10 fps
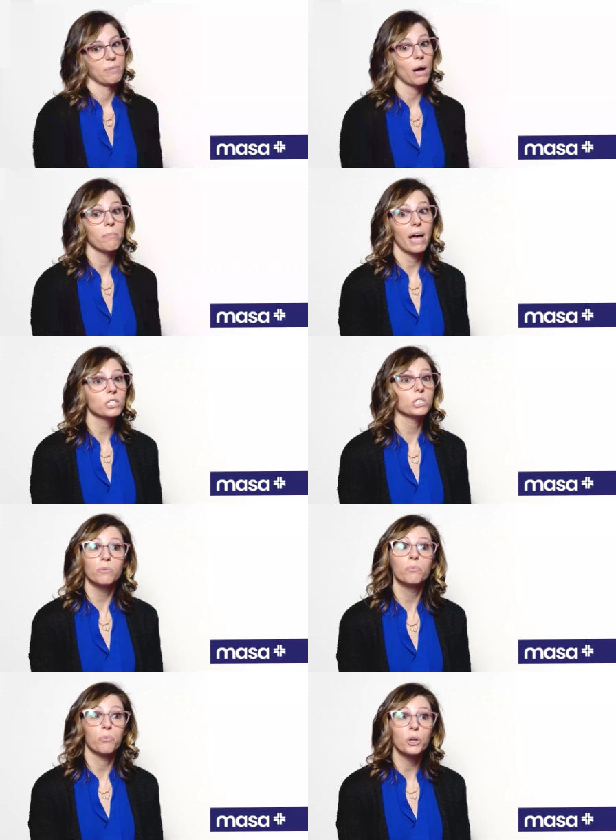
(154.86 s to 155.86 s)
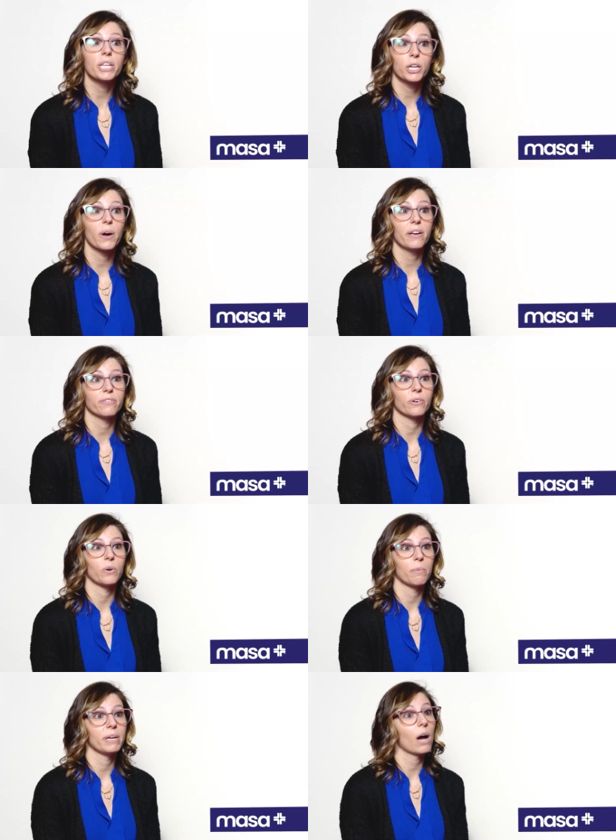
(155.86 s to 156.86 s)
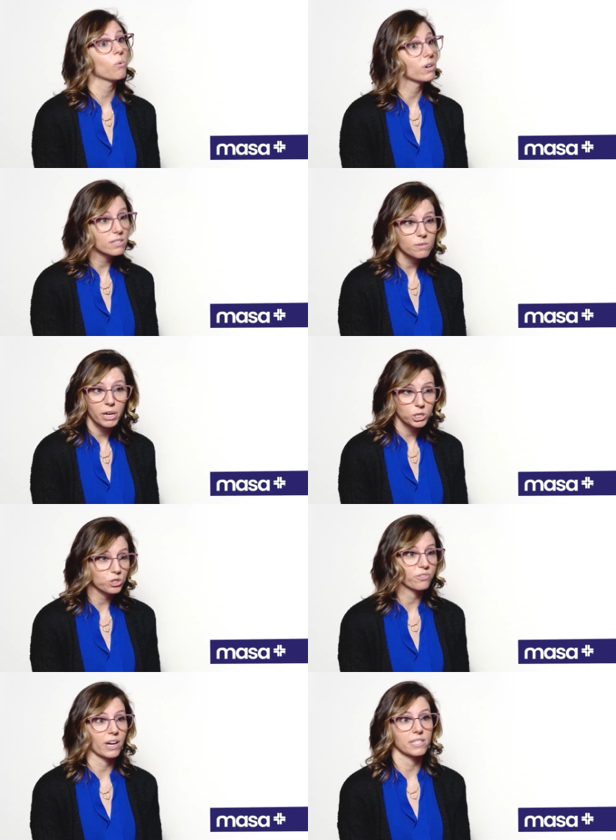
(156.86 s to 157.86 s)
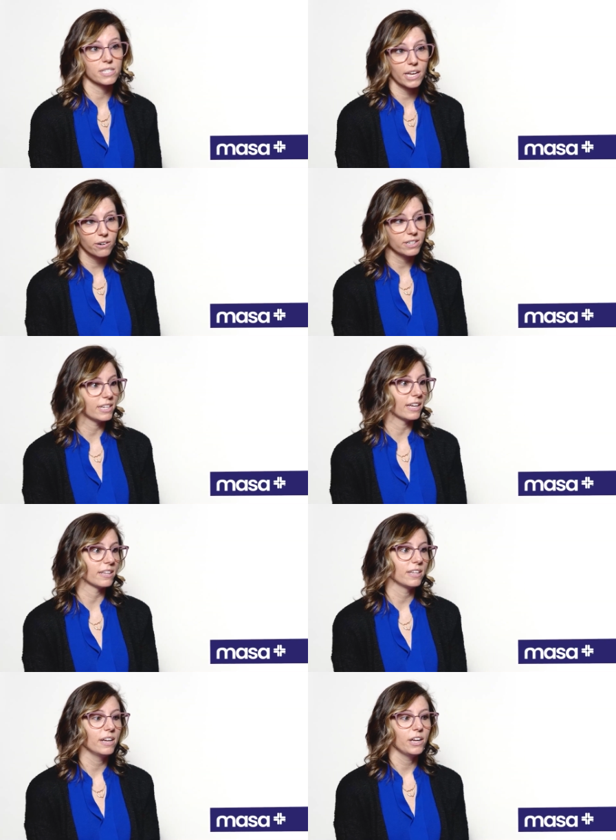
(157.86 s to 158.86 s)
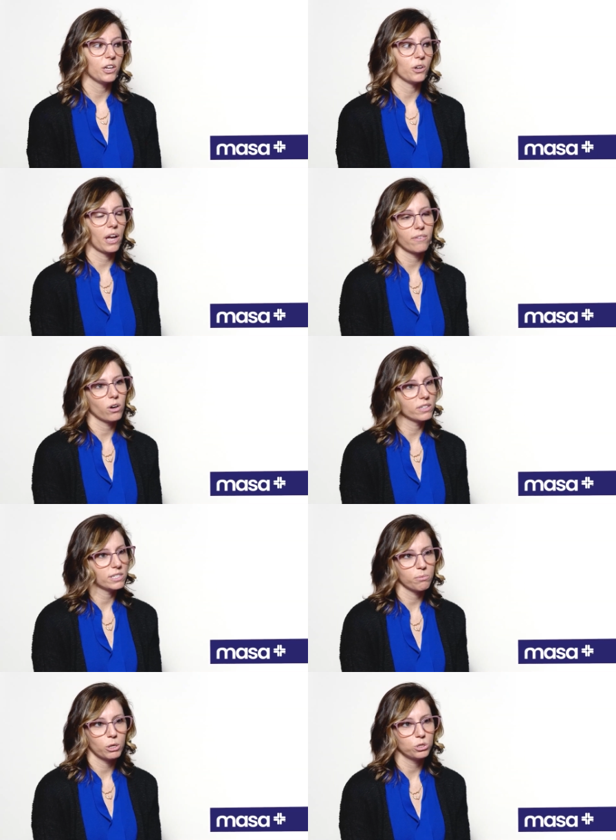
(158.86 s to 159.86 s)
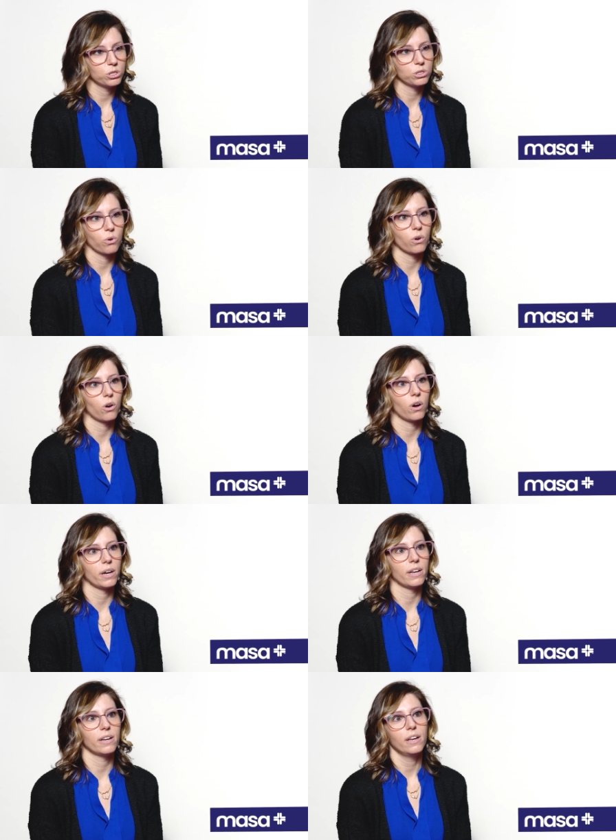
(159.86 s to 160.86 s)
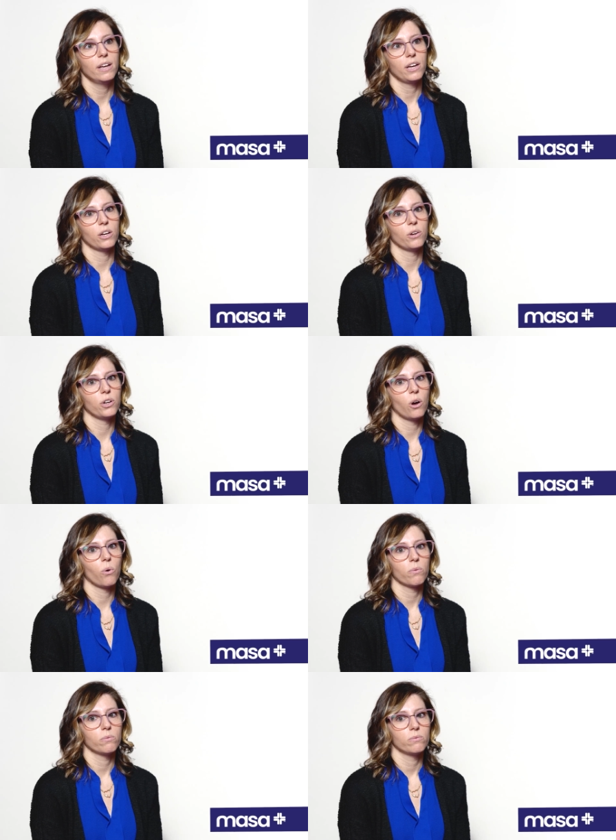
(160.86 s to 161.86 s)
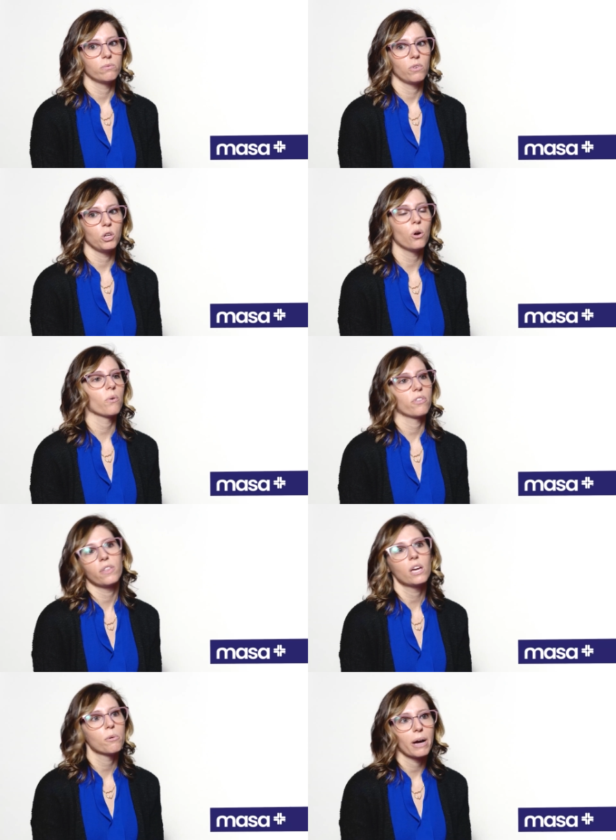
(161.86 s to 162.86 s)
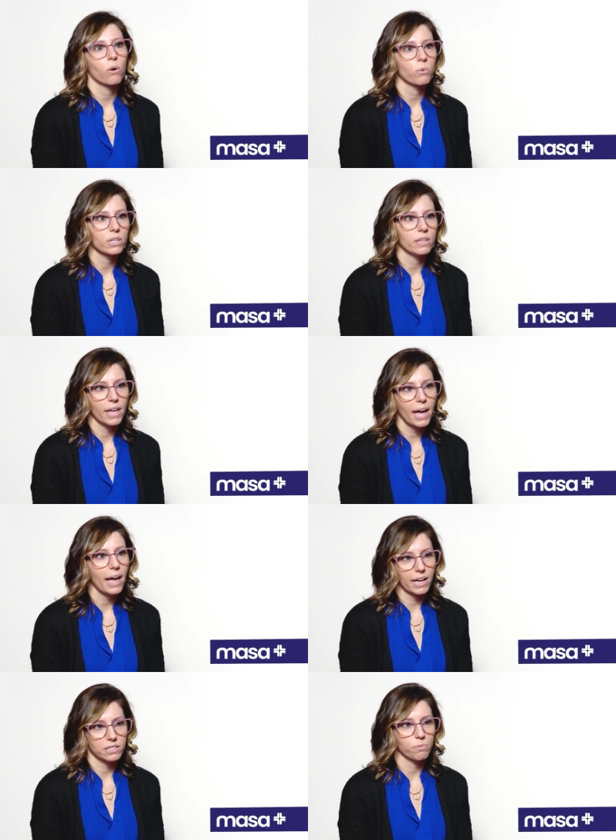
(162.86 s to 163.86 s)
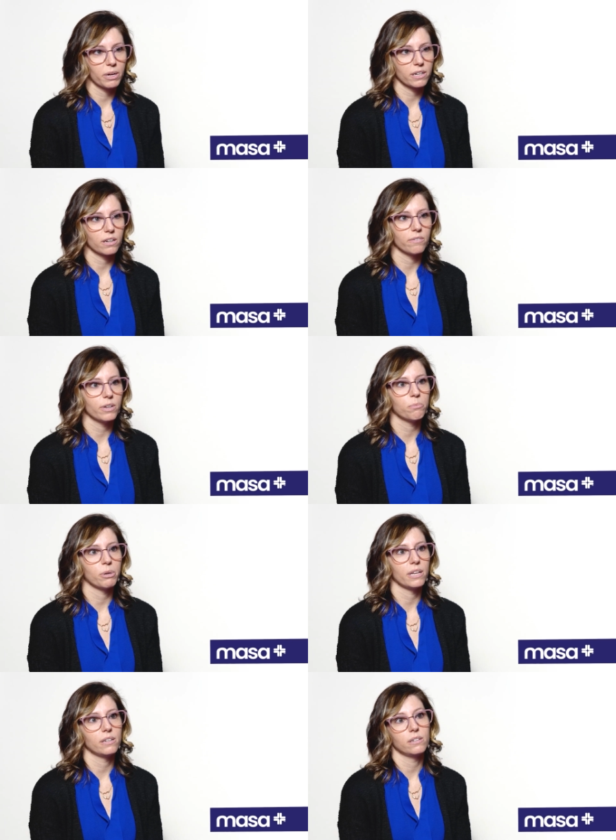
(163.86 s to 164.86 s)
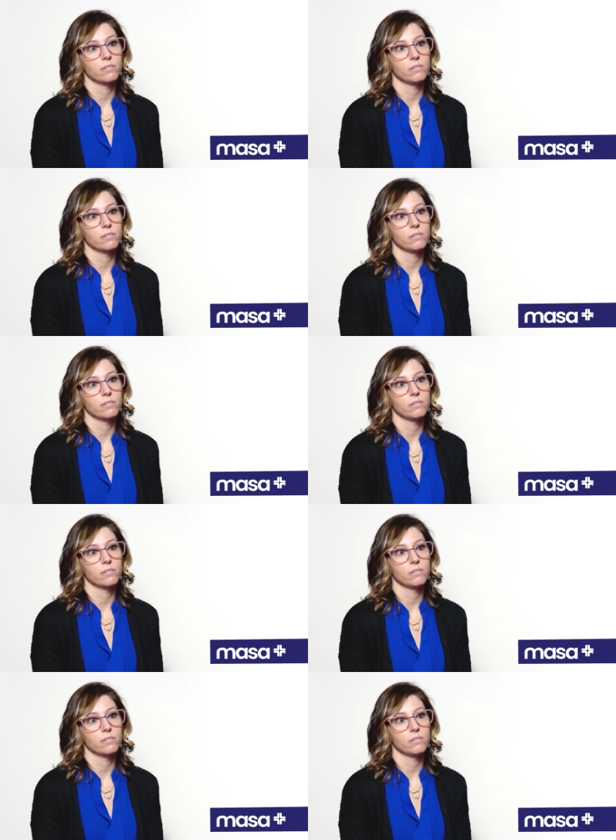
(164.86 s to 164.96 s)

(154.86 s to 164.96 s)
mean, I'm actually really grateful. I mean, I was petrified, scared to death. You know, you have all these emotions going on and, you know, you don't you don't think about really that aspect of it. But